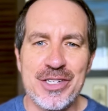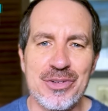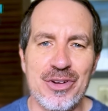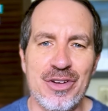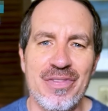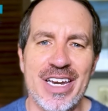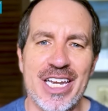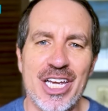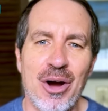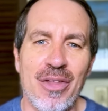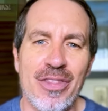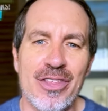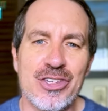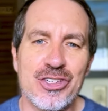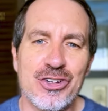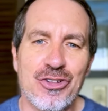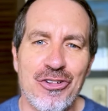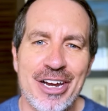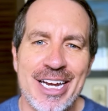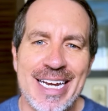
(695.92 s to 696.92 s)
linked to a video on
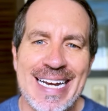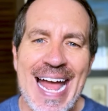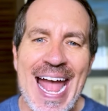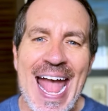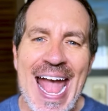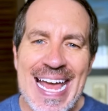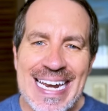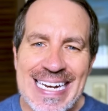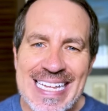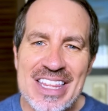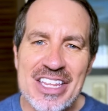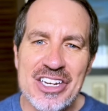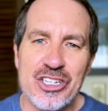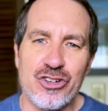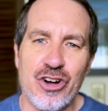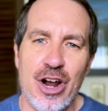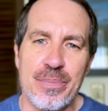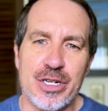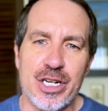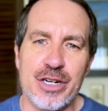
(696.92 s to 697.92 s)
the screen and in
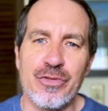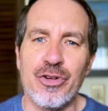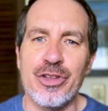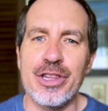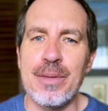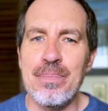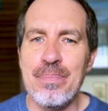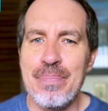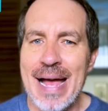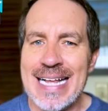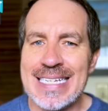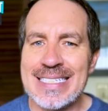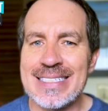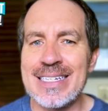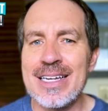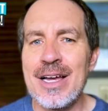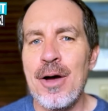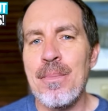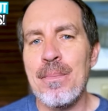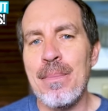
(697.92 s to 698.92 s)
the description for the
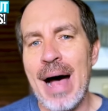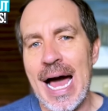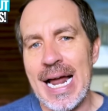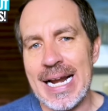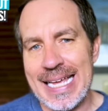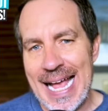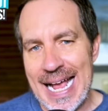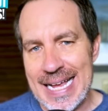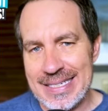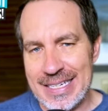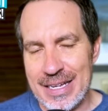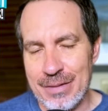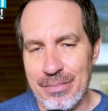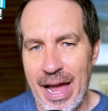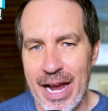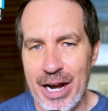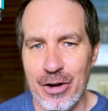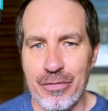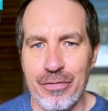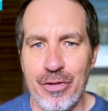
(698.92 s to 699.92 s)
best
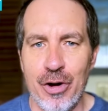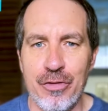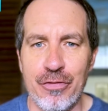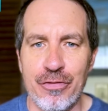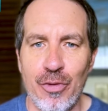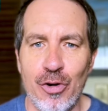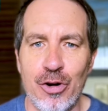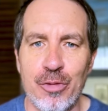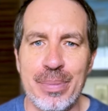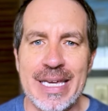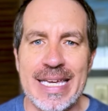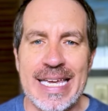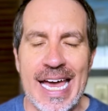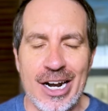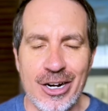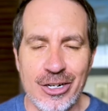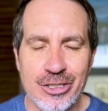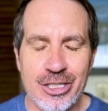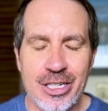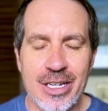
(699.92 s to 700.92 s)
podcasting microphone for
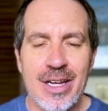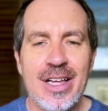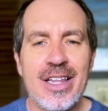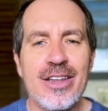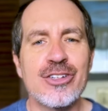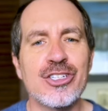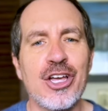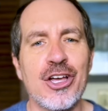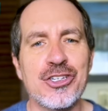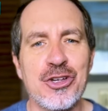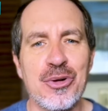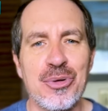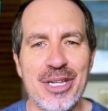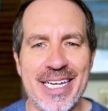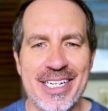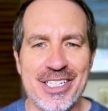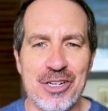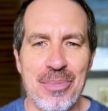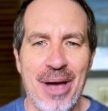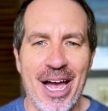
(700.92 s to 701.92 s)
beginners. There's
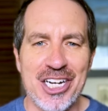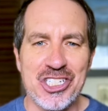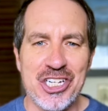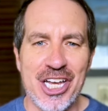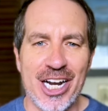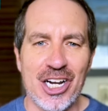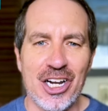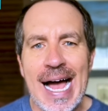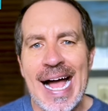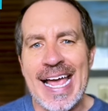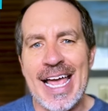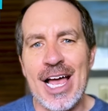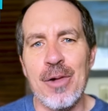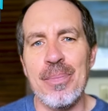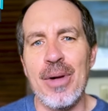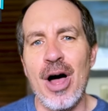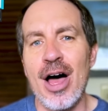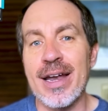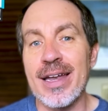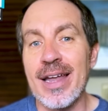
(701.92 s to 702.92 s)
also a link to my channel. I
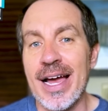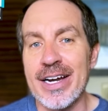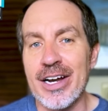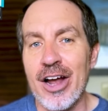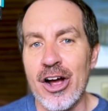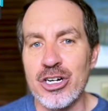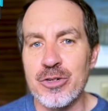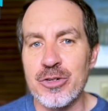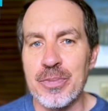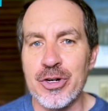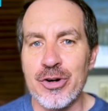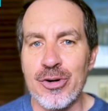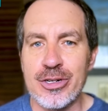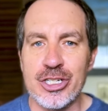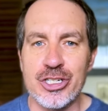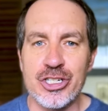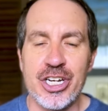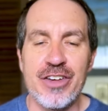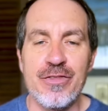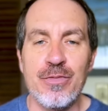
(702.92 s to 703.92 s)
help online
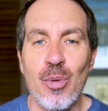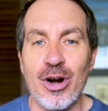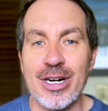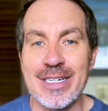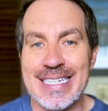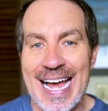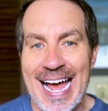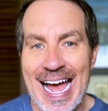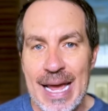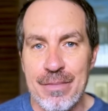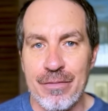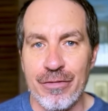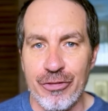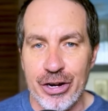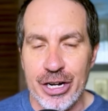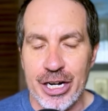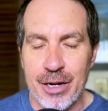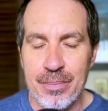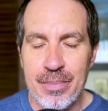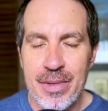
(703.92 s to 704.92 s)
entrepreneurs achieve more time
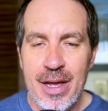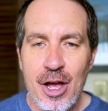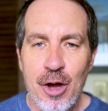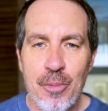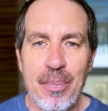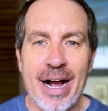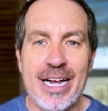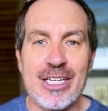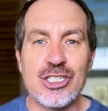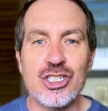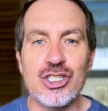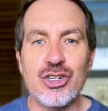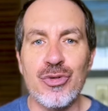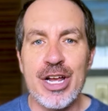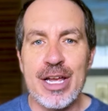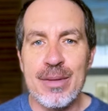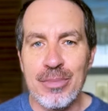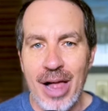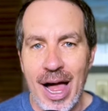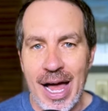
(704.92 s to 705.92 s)
freedom by
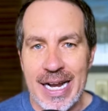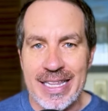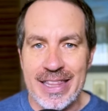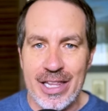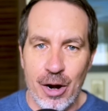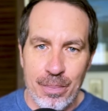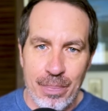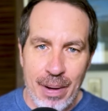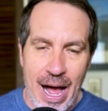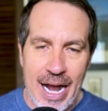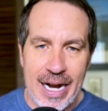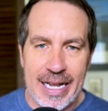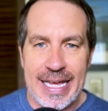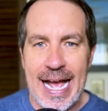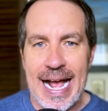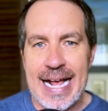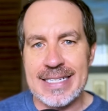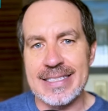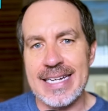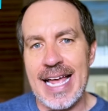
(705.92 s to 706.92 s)
streamlining their
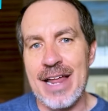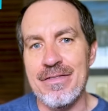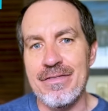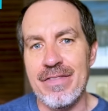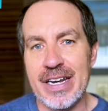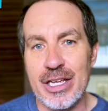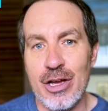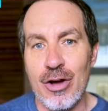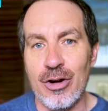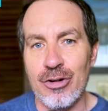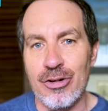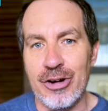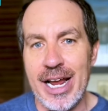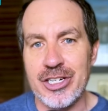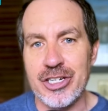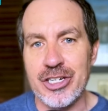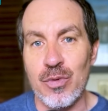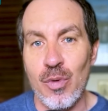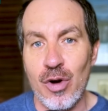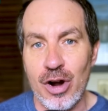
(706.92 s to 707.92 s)
podcast and video
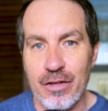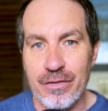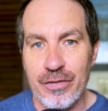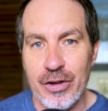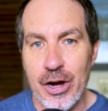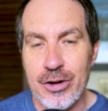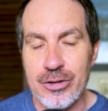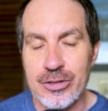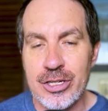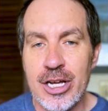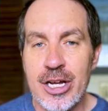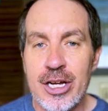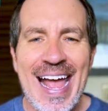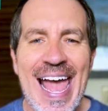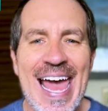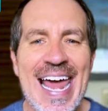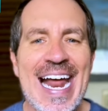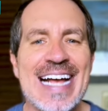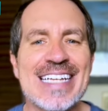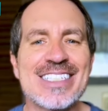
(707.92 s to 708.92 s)
creation workflows.
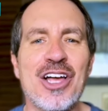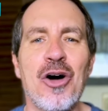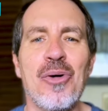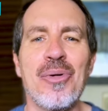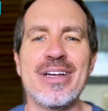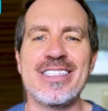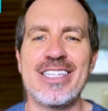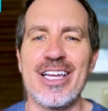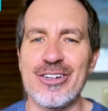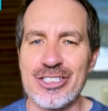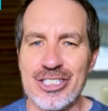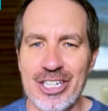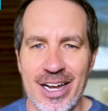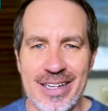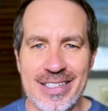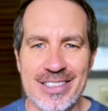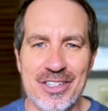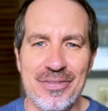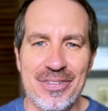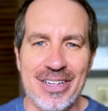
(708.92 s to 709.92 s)
And as always, there's
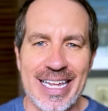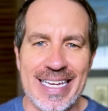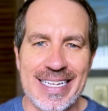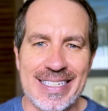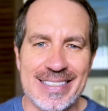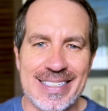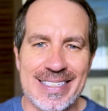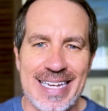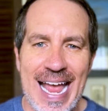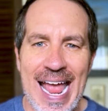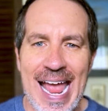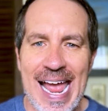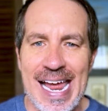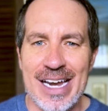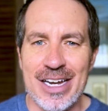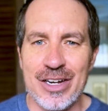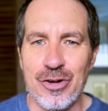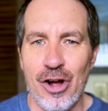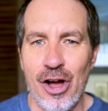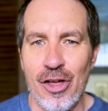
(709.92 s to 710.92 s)
tons of links
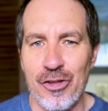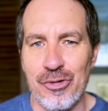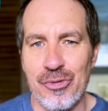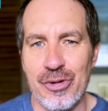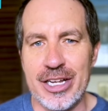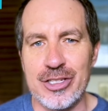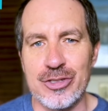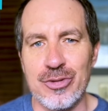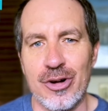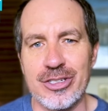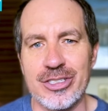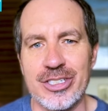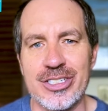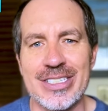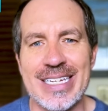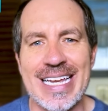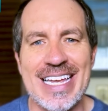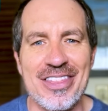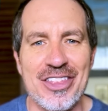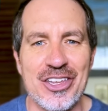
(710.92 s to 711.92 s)
and other
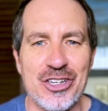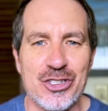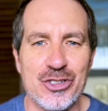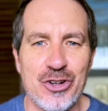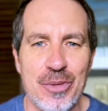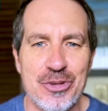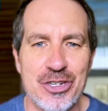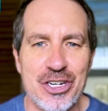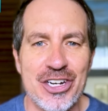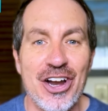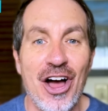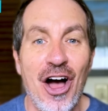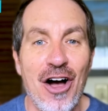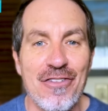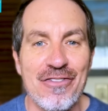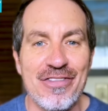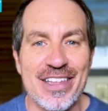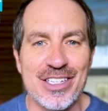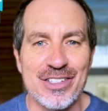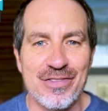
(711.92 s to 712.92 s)
resources in the description
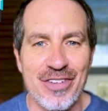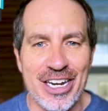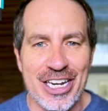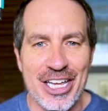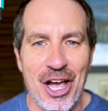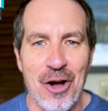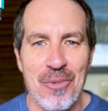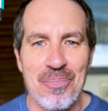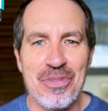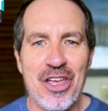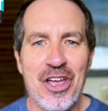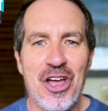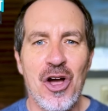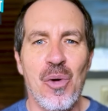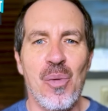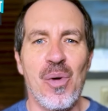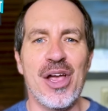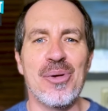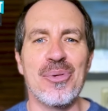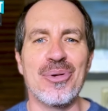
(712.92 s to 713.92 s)
of this video.
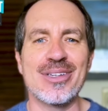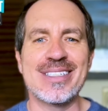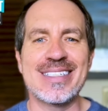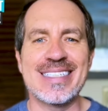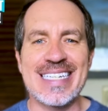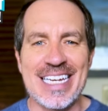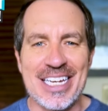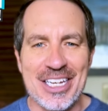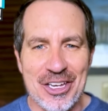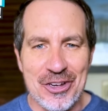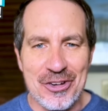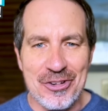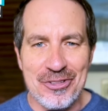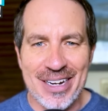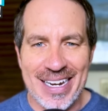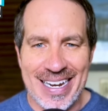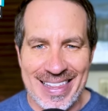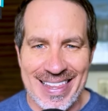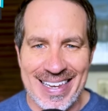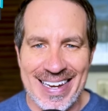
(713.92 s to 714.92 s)
We will see
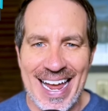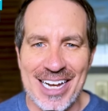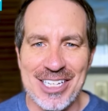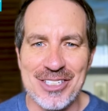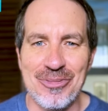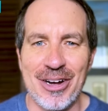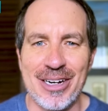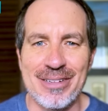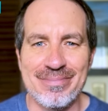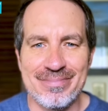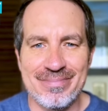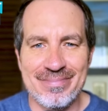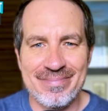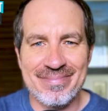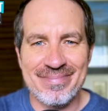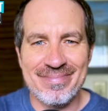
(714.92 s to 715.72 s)
you in the next one.